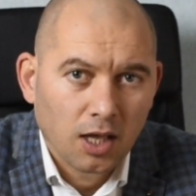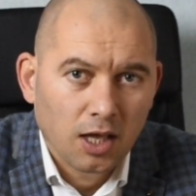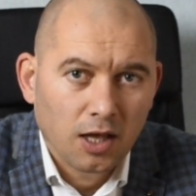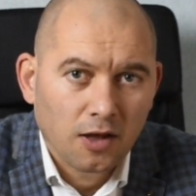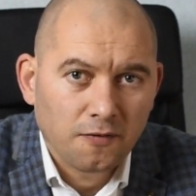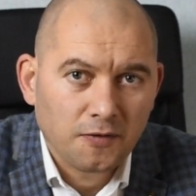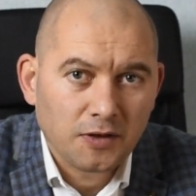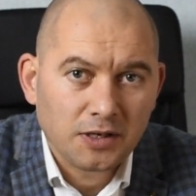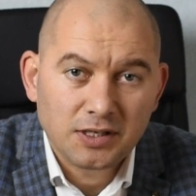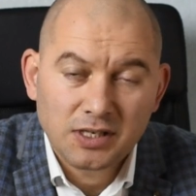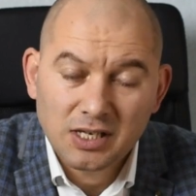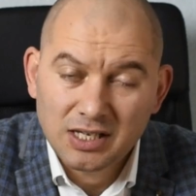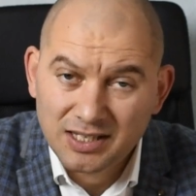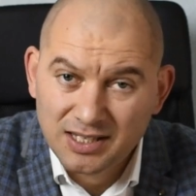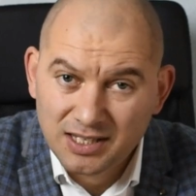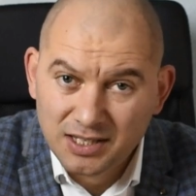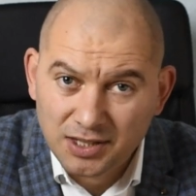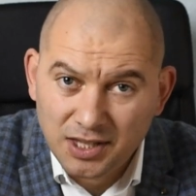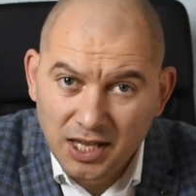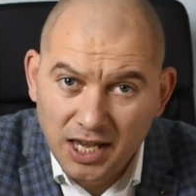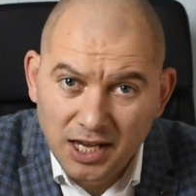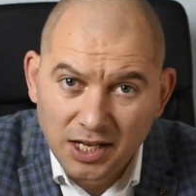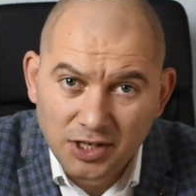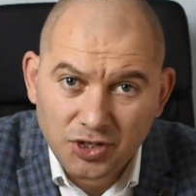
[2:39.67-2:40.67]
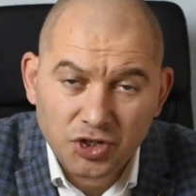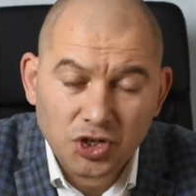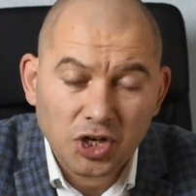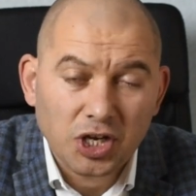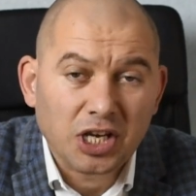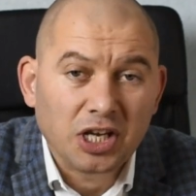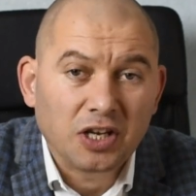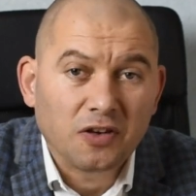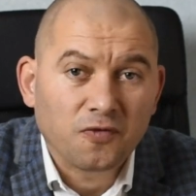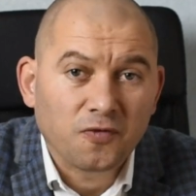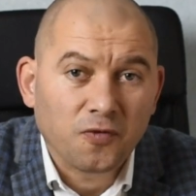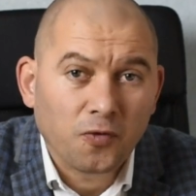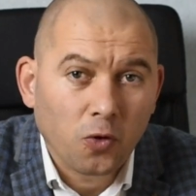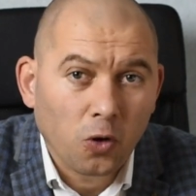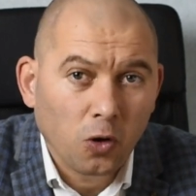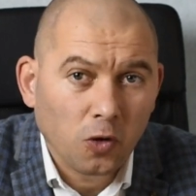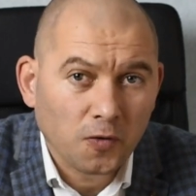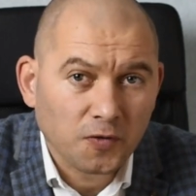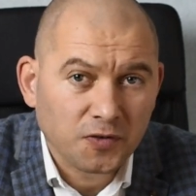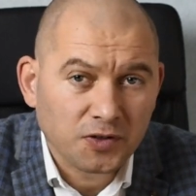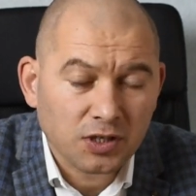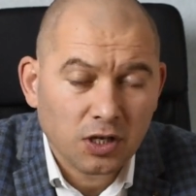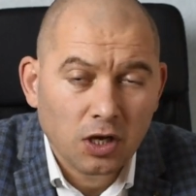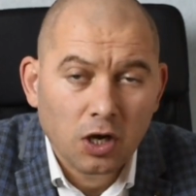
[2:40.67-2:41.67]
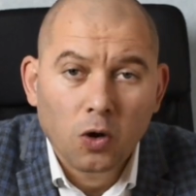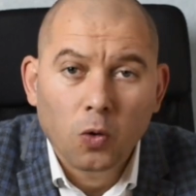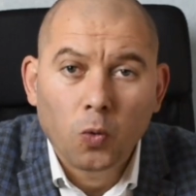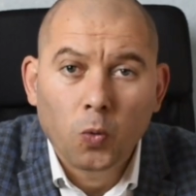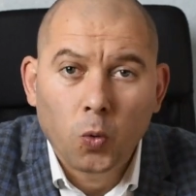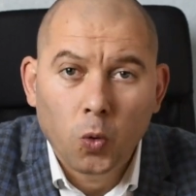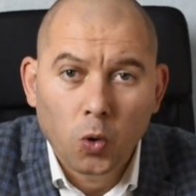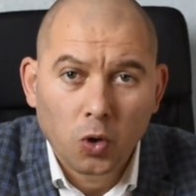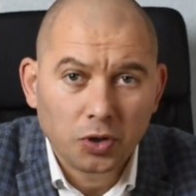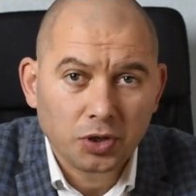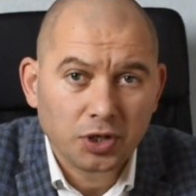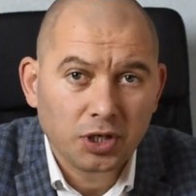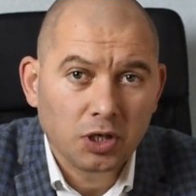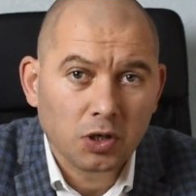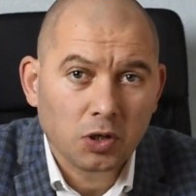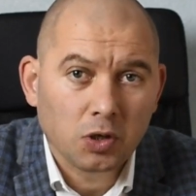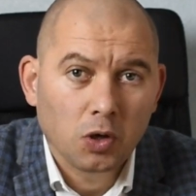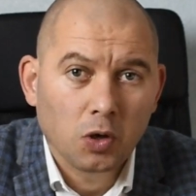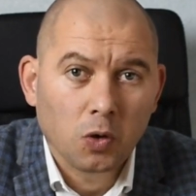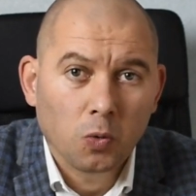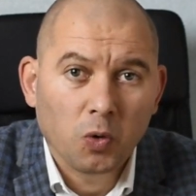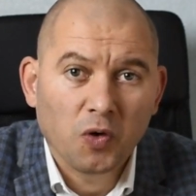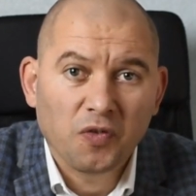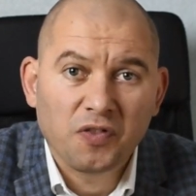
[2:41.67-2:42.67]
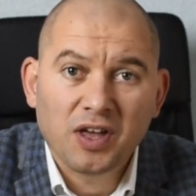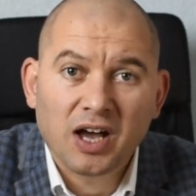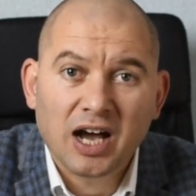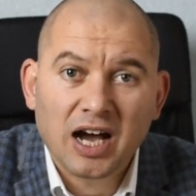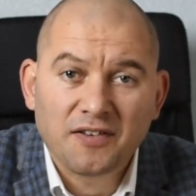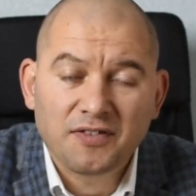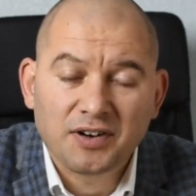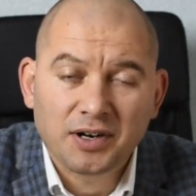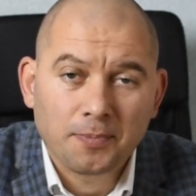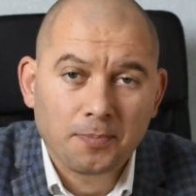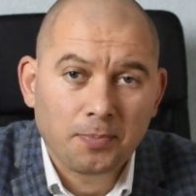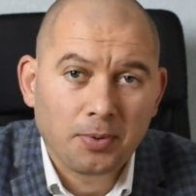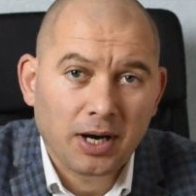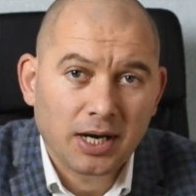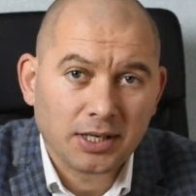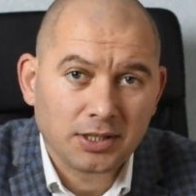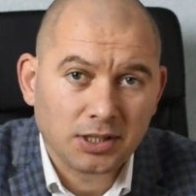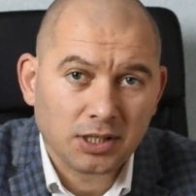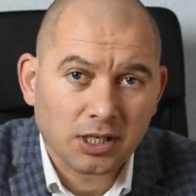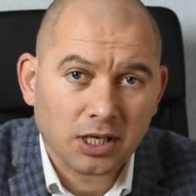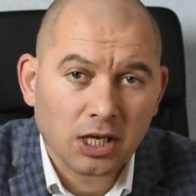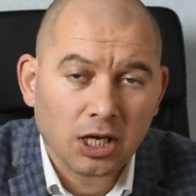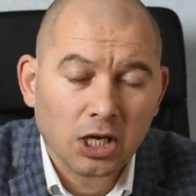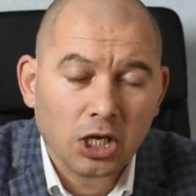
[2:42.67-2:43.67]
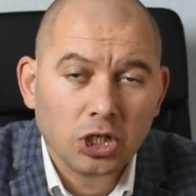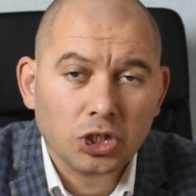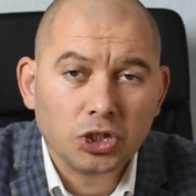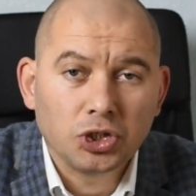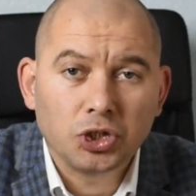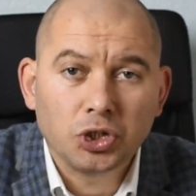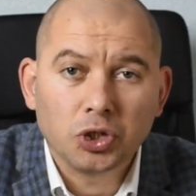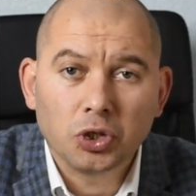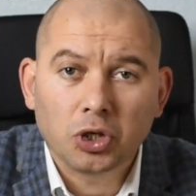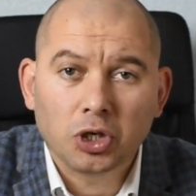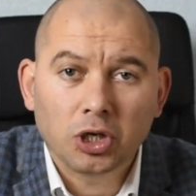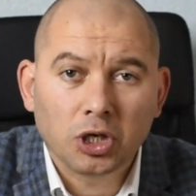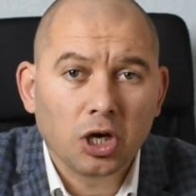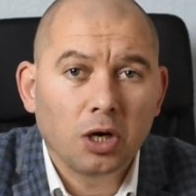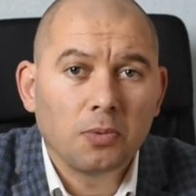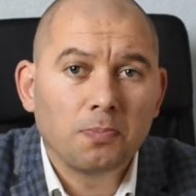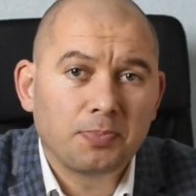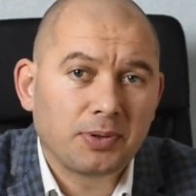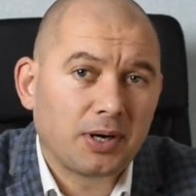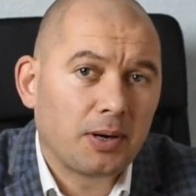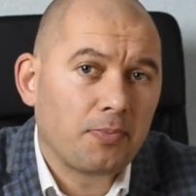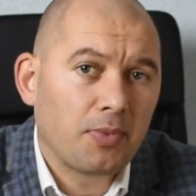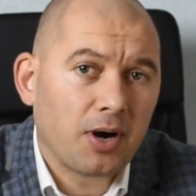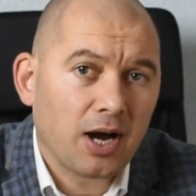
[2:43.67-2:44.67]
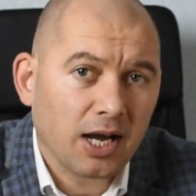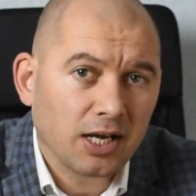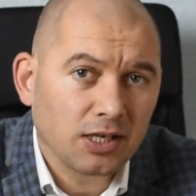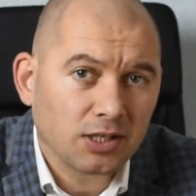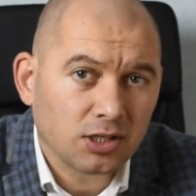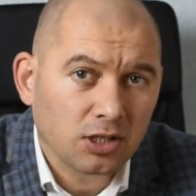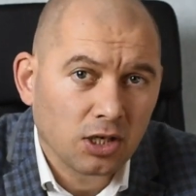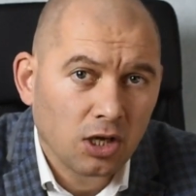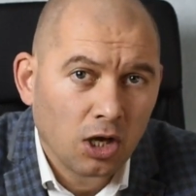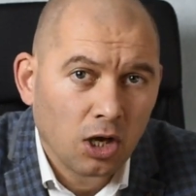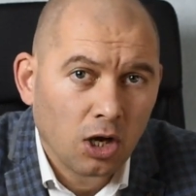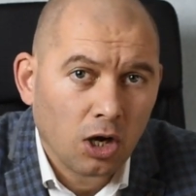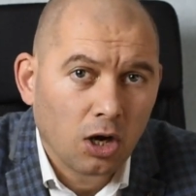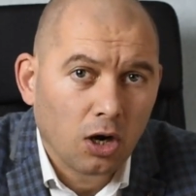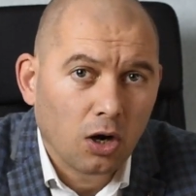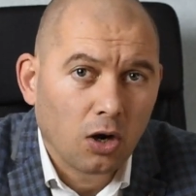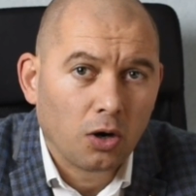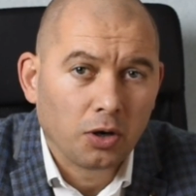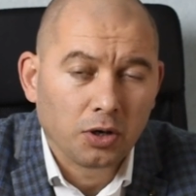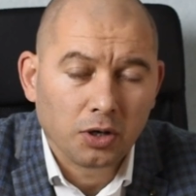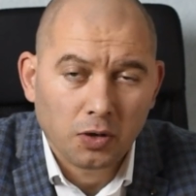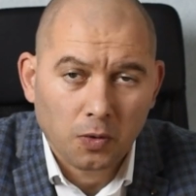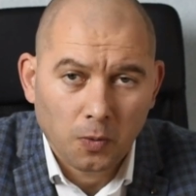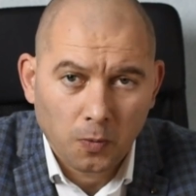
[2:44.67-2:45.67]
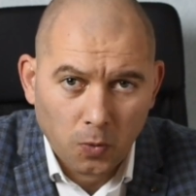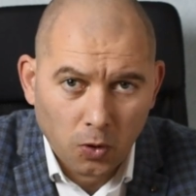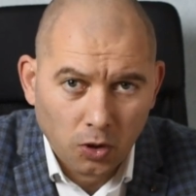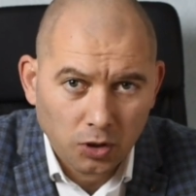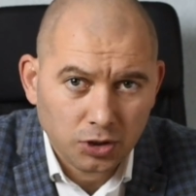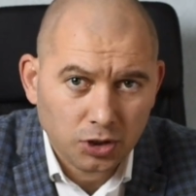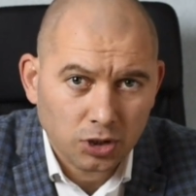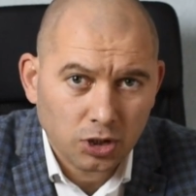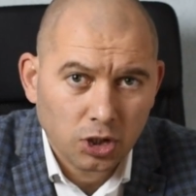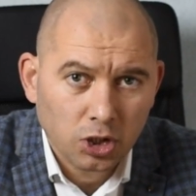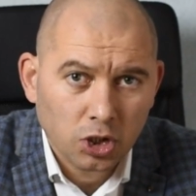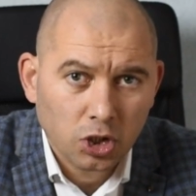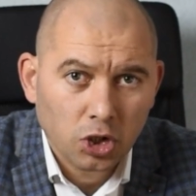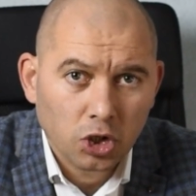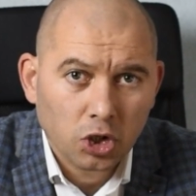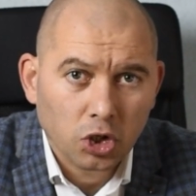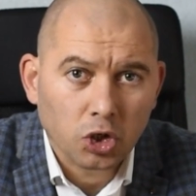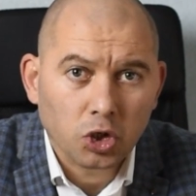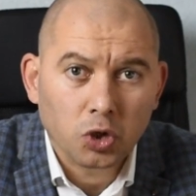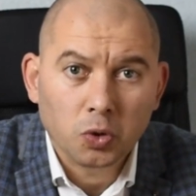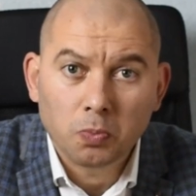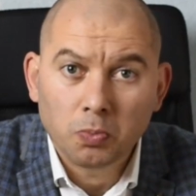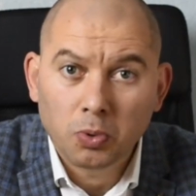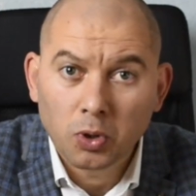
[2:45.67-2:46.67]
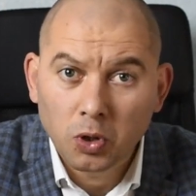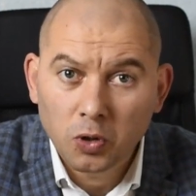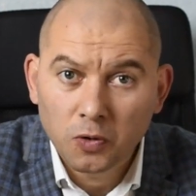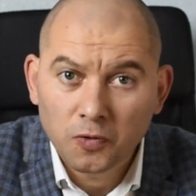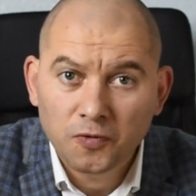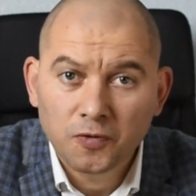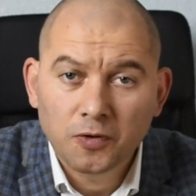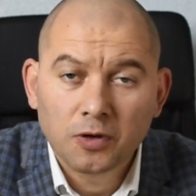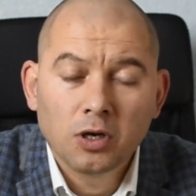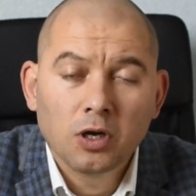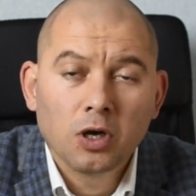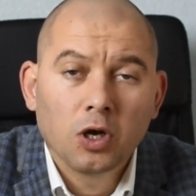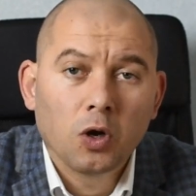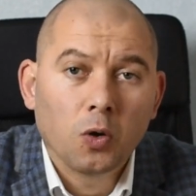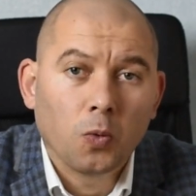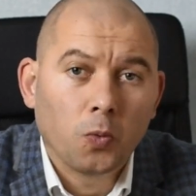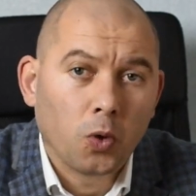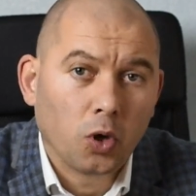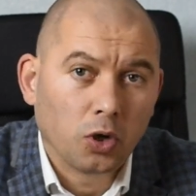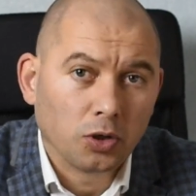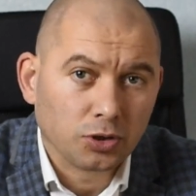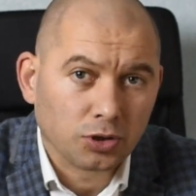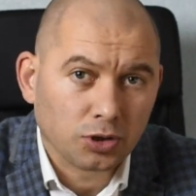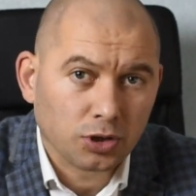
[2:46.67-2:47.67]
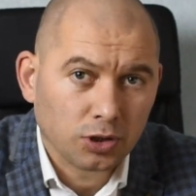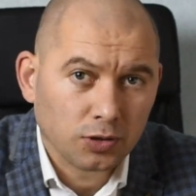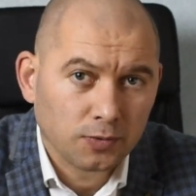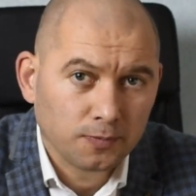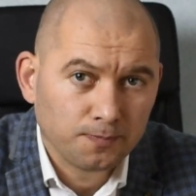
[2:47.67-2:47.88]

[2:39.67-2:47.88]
This stage involves working with the other party to compromise on what you both want.